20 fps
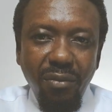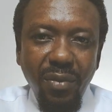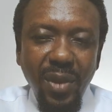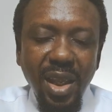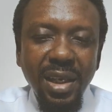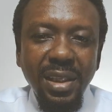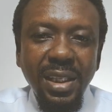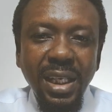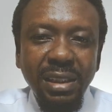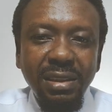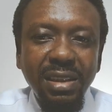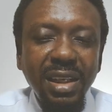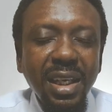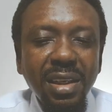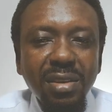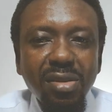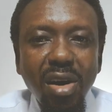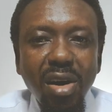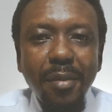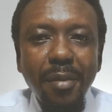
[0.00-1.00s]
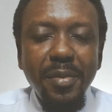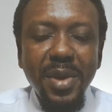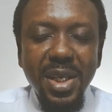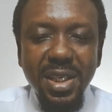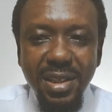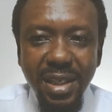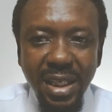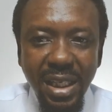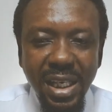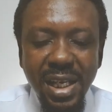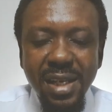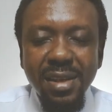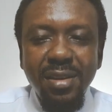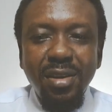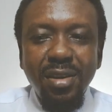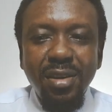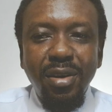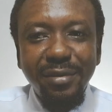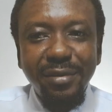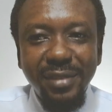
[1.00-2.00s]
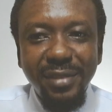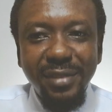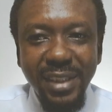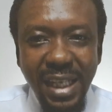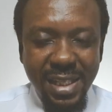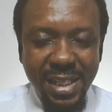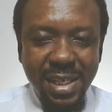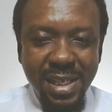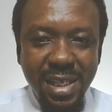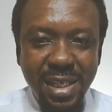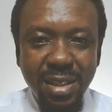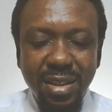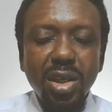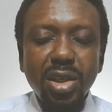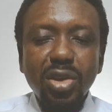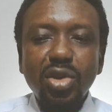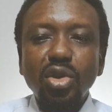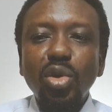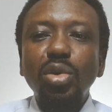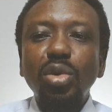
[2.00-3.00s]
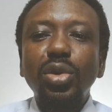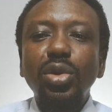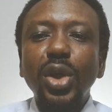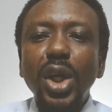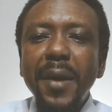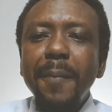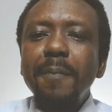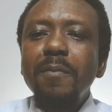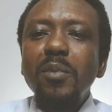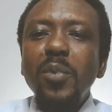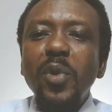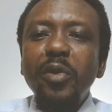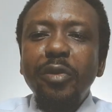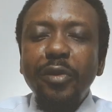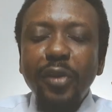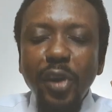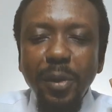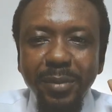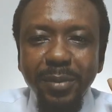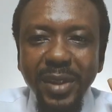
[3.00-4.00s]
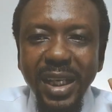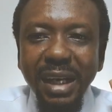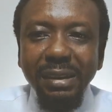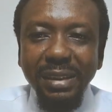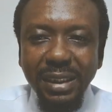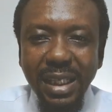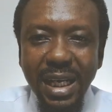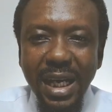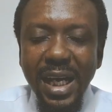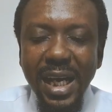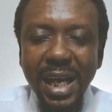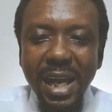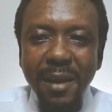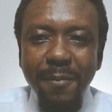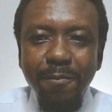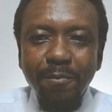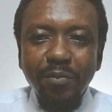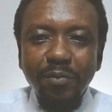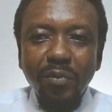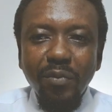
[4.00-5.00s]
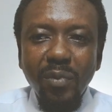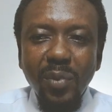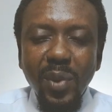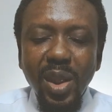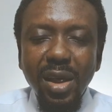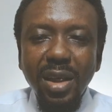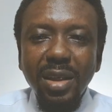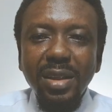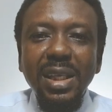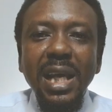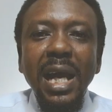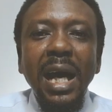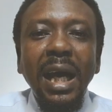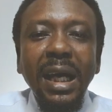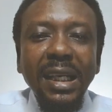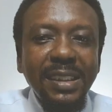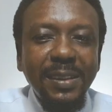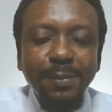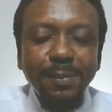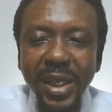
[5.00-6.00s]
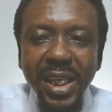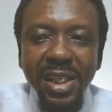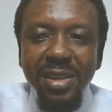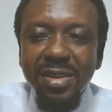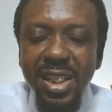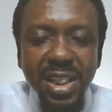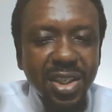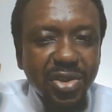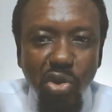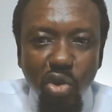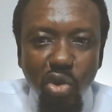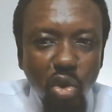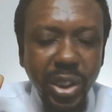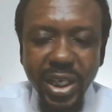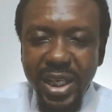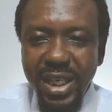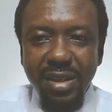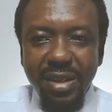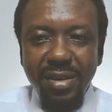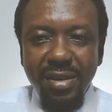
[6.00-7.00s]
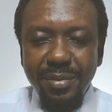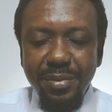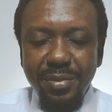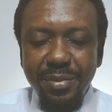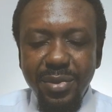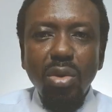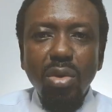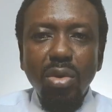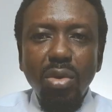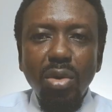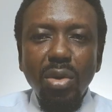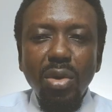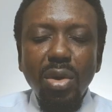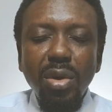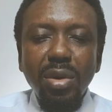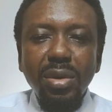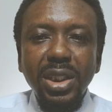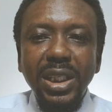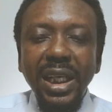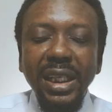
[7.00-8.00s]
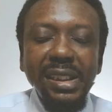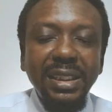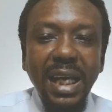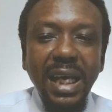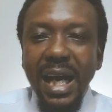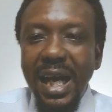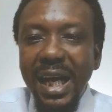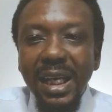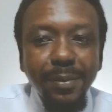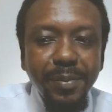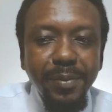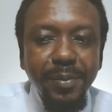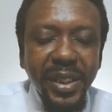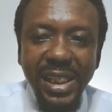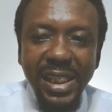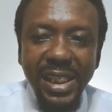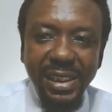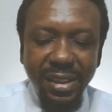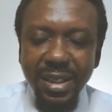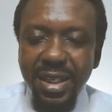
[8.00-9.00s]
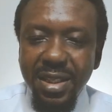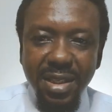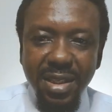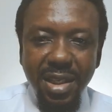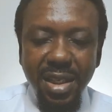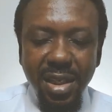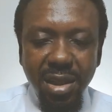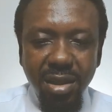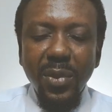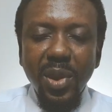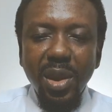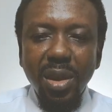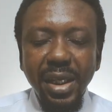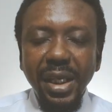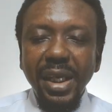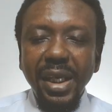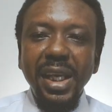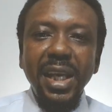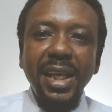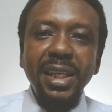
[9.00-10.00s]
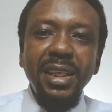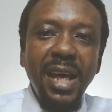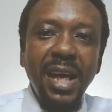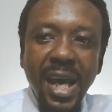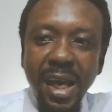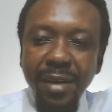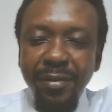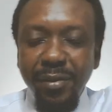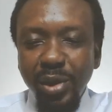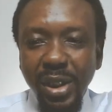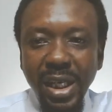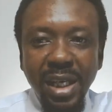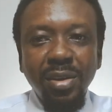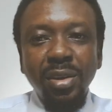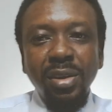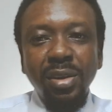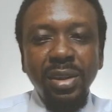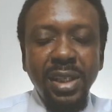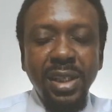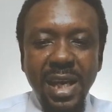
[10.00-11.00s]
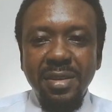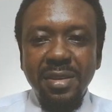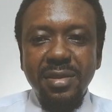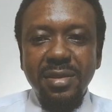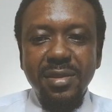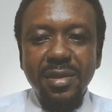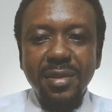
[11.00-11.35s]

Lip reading: And that kingdom is a kingdom of darkness. So from that time, there has been these two kingdoms that have been existing in heaven and on earth.